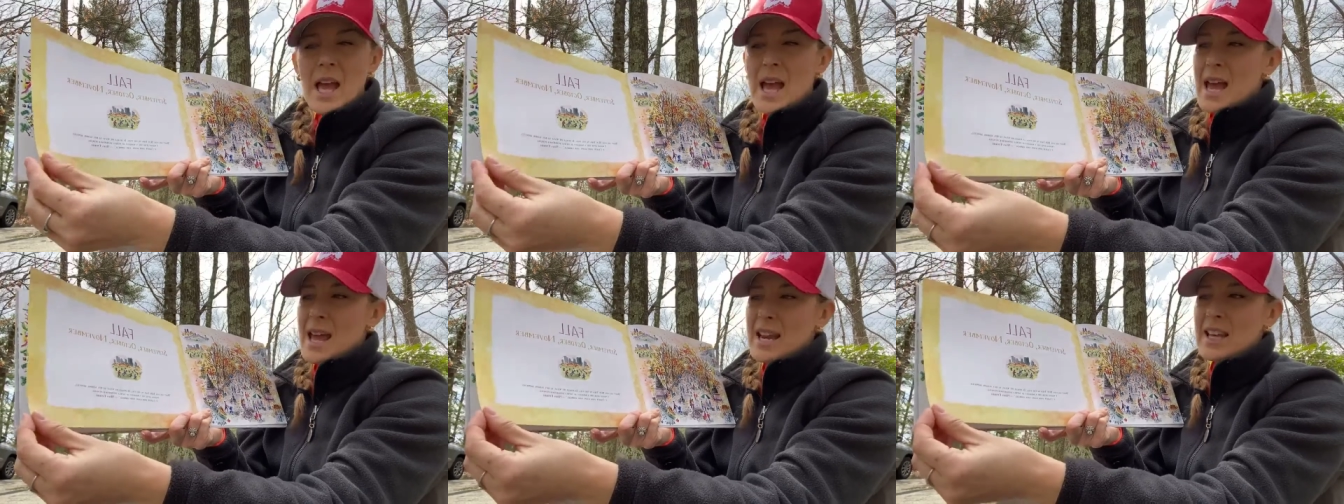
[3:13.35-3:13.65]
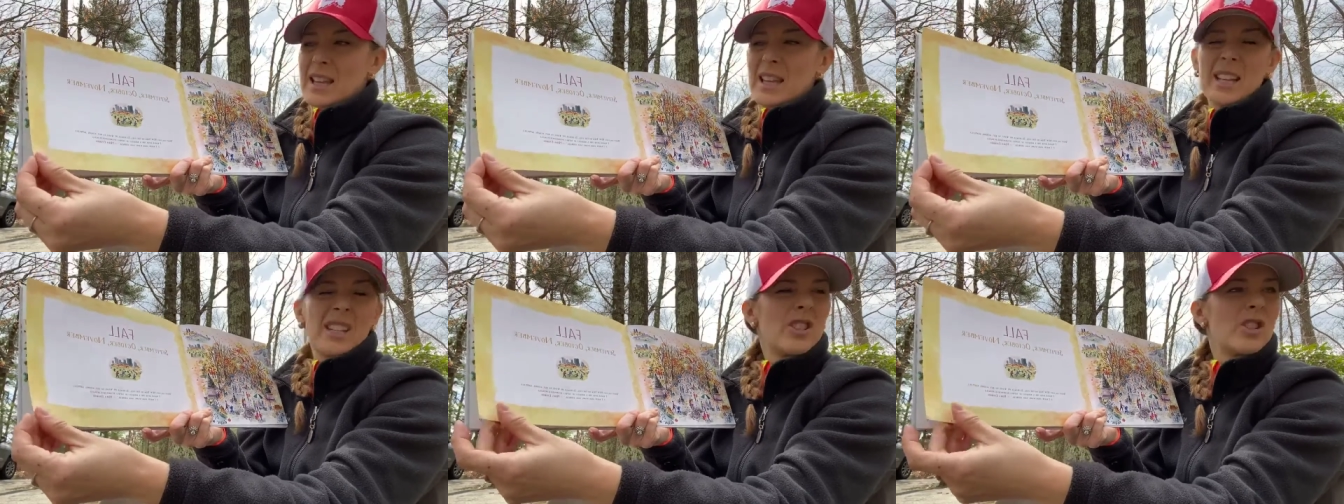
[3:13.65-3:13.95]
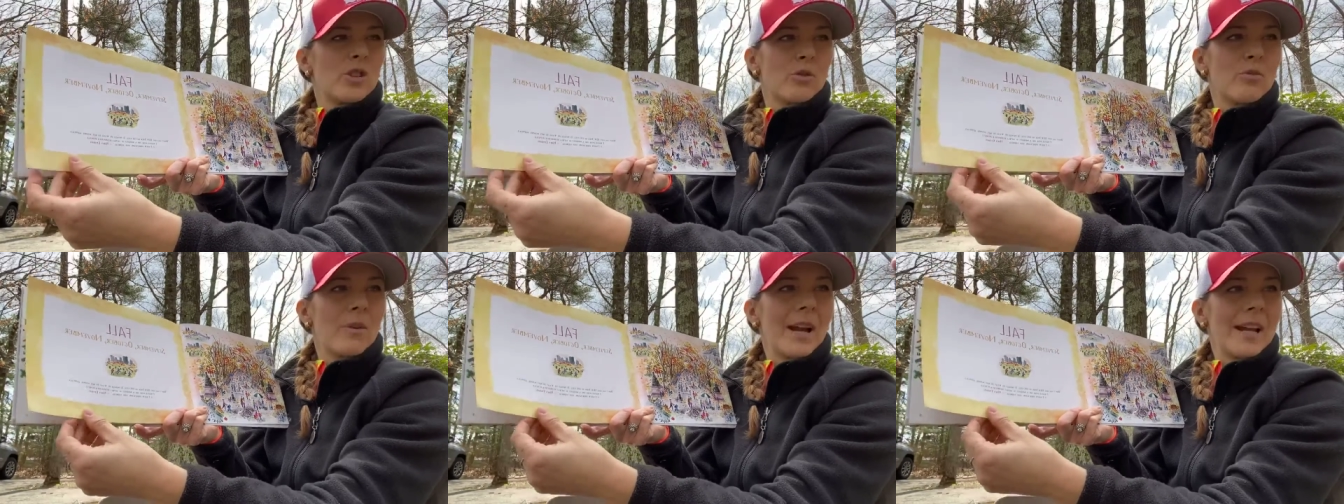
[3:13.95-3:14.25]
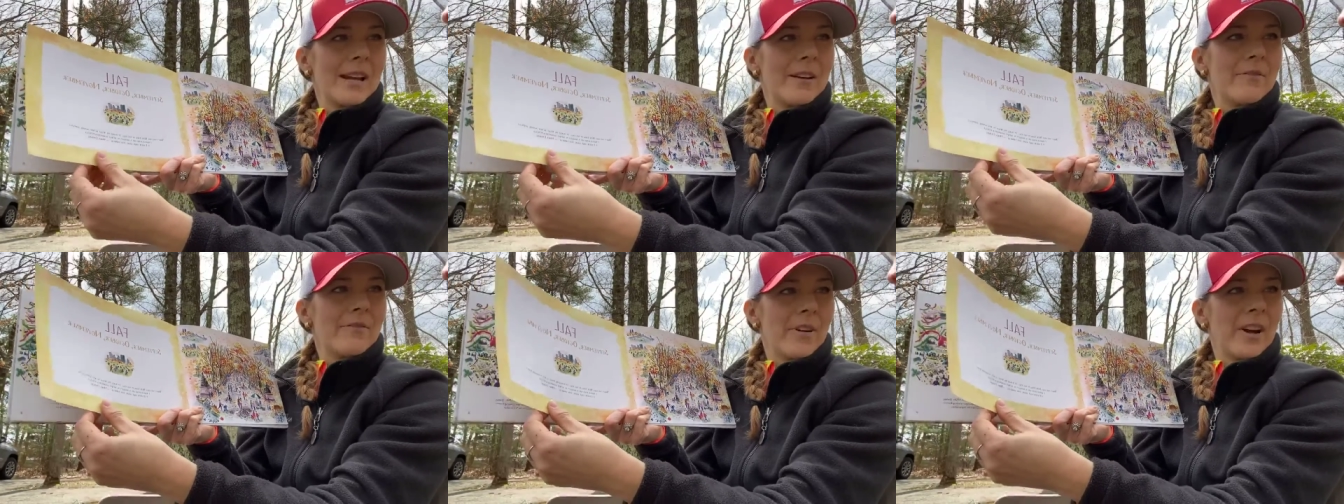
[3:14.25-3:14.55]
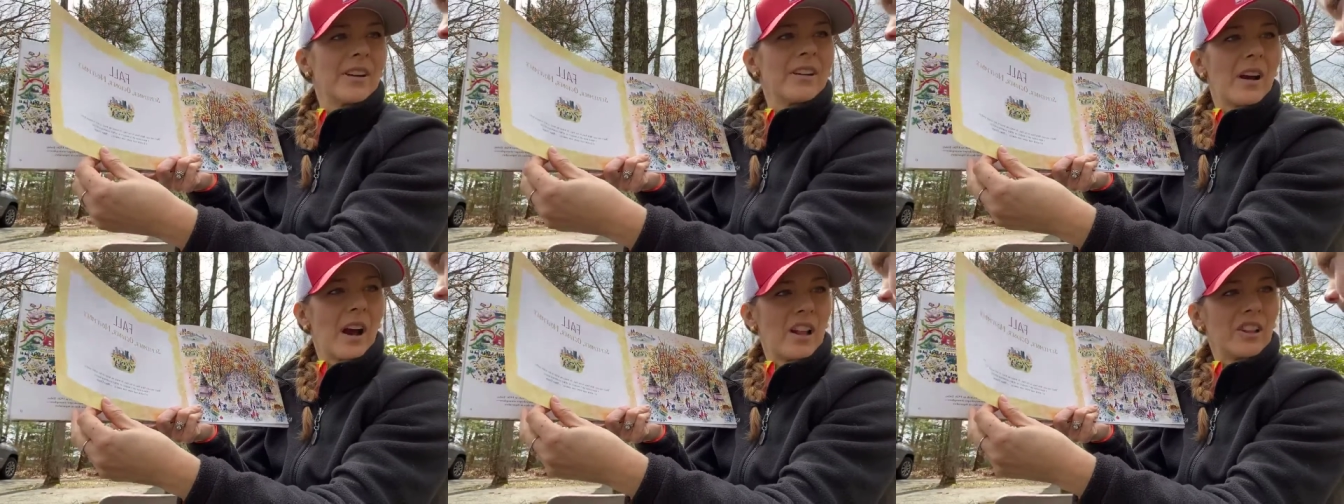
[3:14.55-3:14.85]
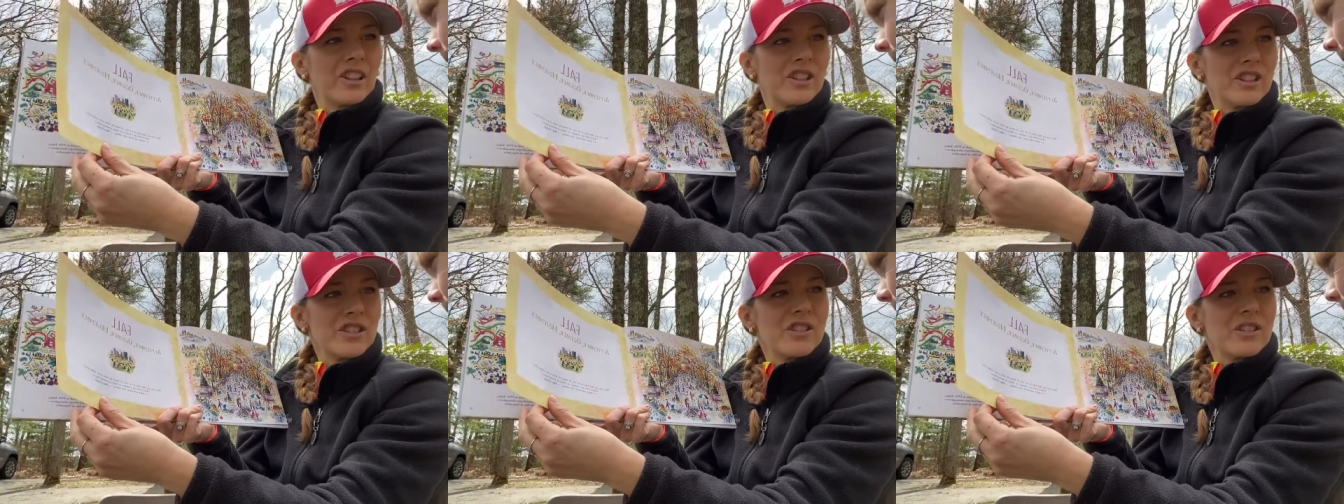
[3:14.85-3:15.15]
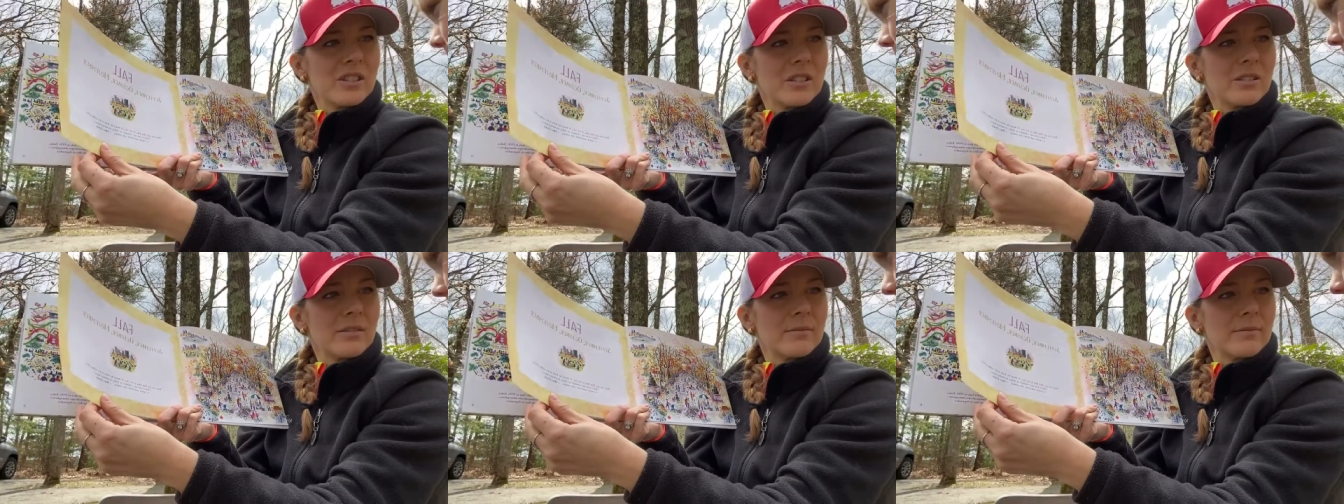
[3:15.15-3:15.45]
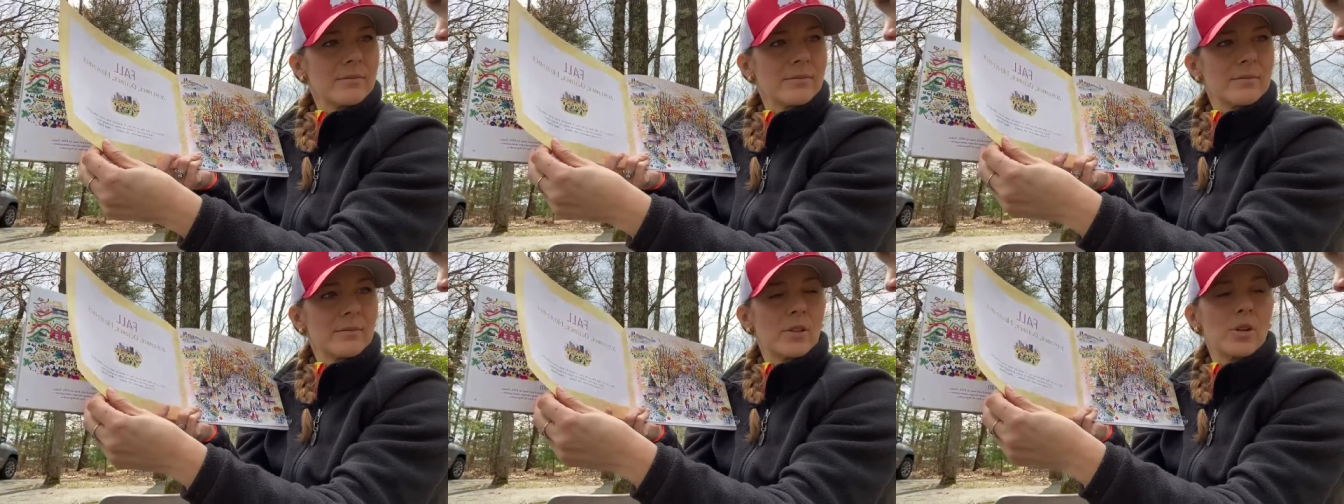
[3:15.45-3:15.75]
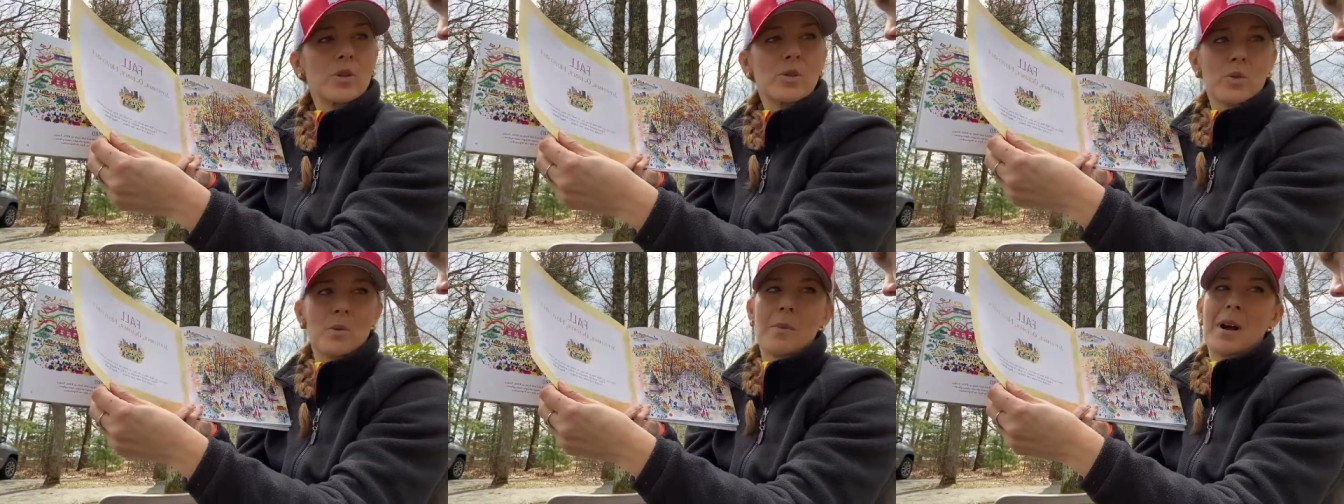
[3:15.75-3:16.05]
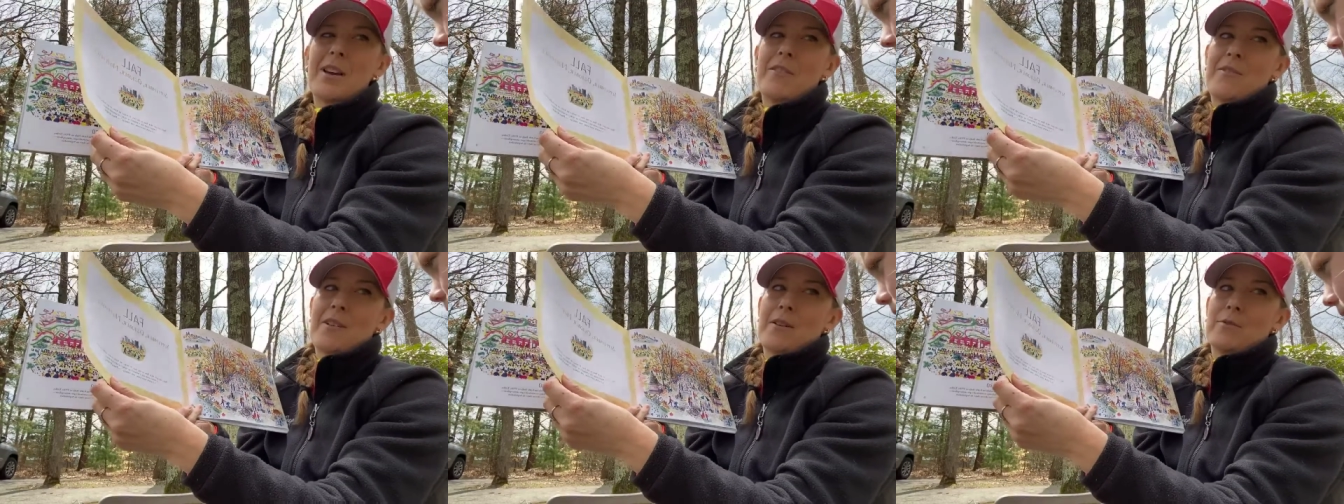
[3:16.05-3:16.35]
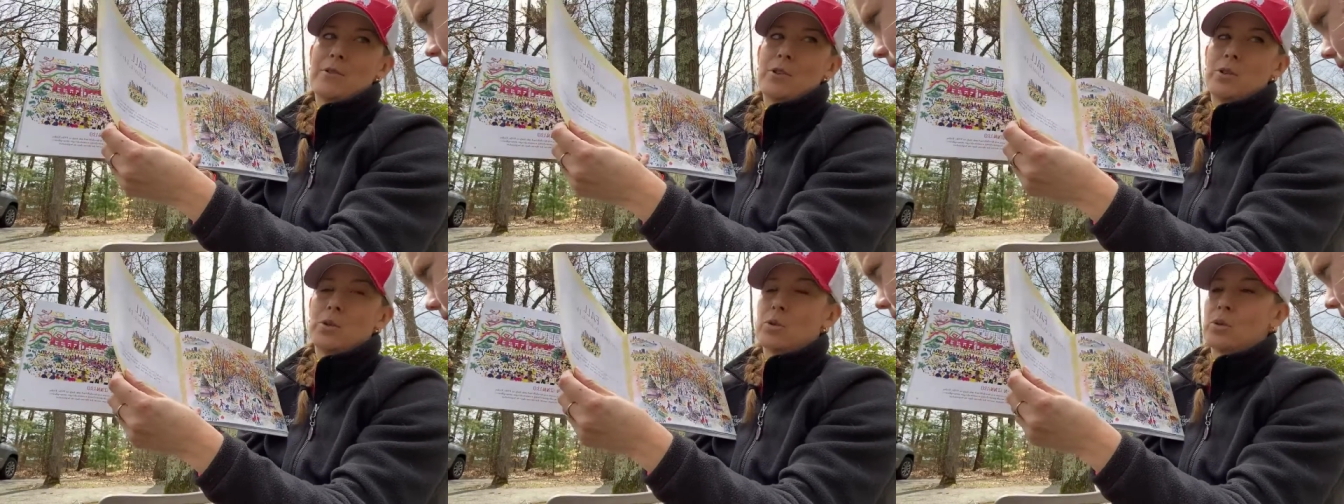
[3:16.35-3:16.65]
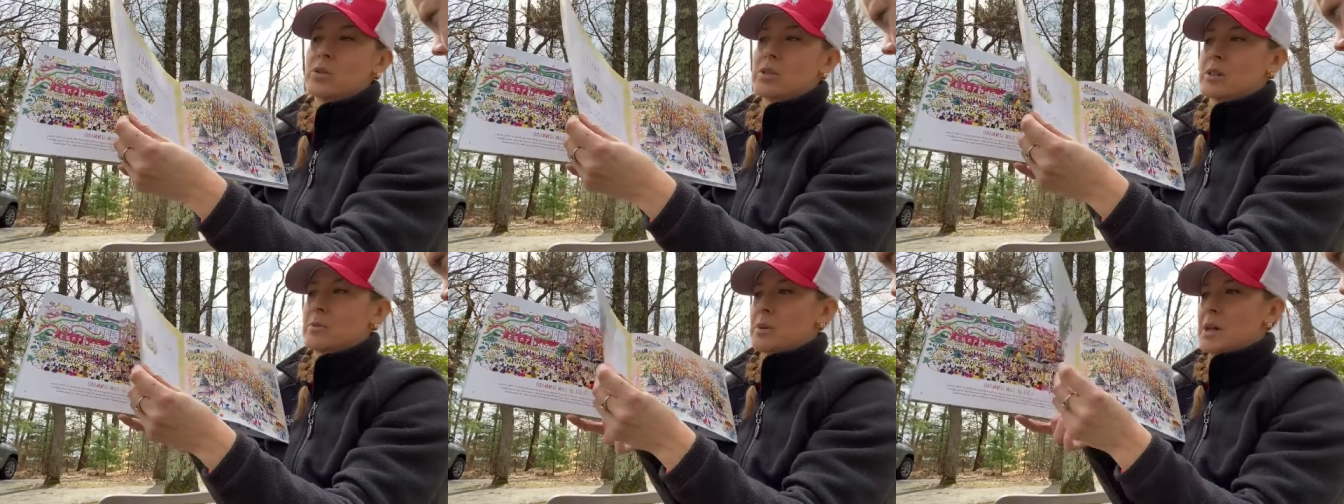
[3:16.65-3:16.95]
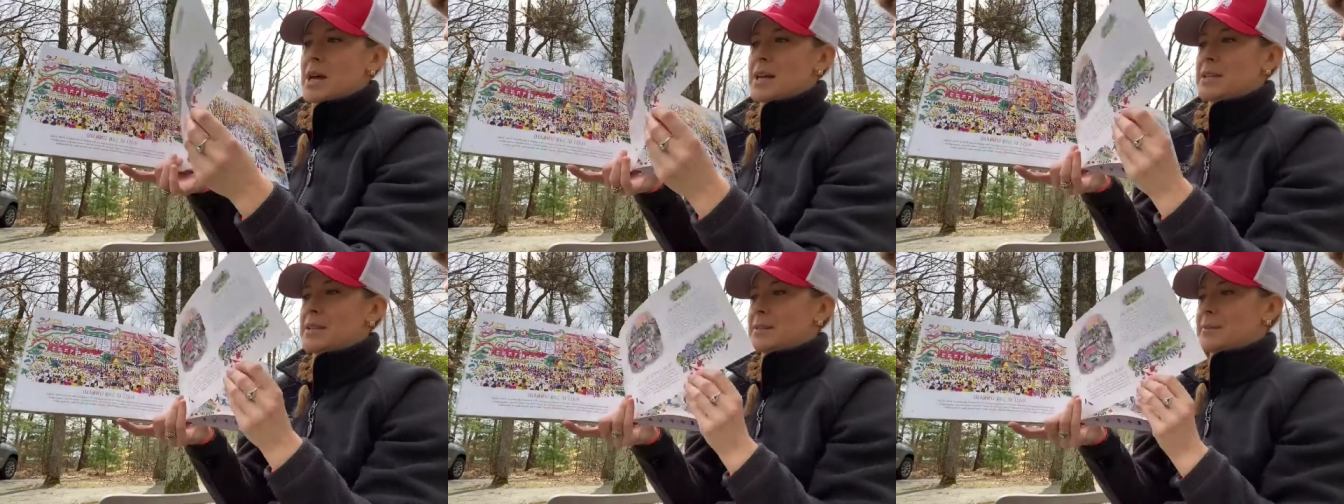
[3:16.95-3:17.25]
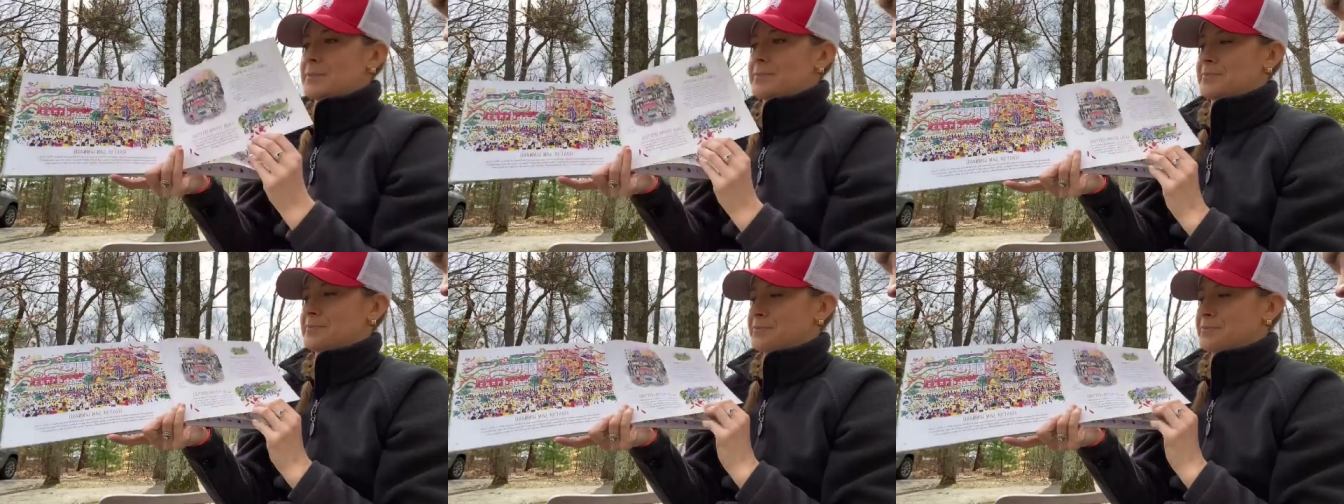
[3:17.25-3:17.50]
and I liked to write in fun colors. Those were my favorite school supplies.